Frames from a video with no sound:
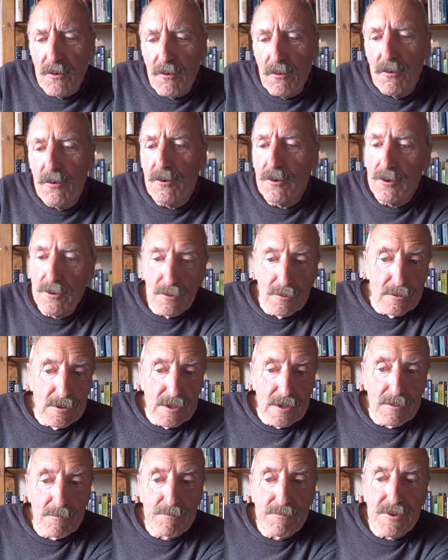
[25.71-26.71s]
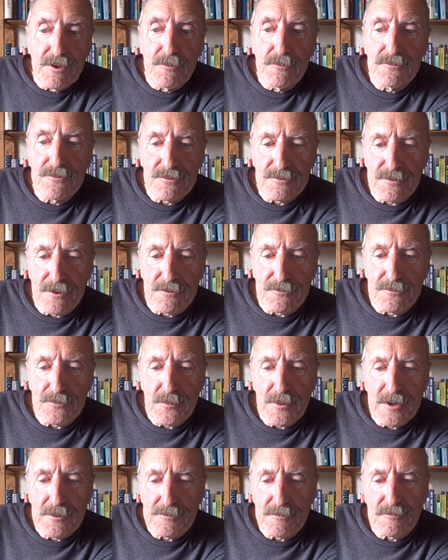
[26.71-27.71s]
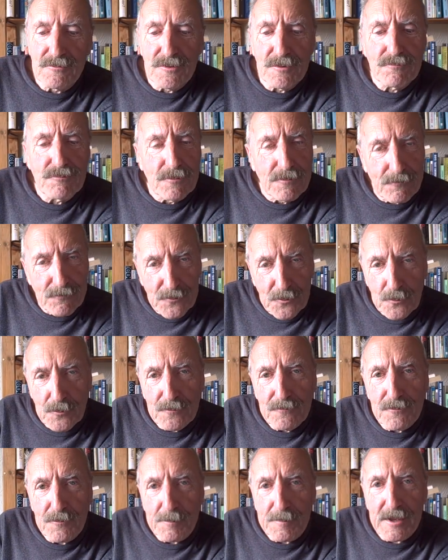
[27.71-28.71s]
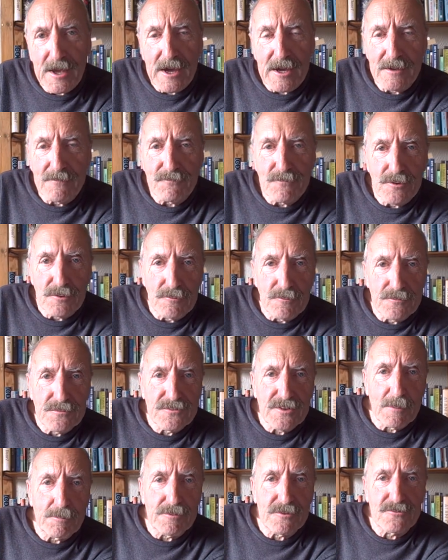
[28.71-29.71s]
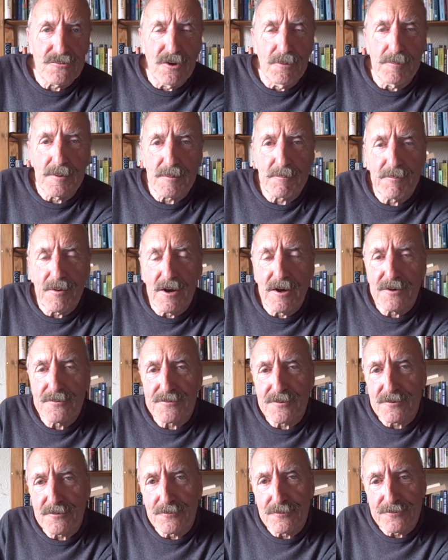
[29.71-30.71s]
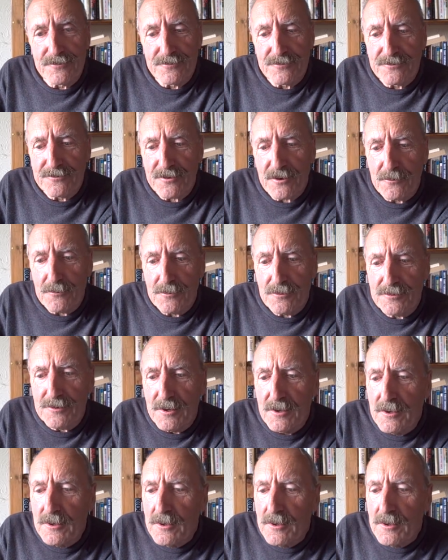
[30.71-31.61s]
or hurling abuse at those who held a different view of the behaviour of subatomic particles and so on,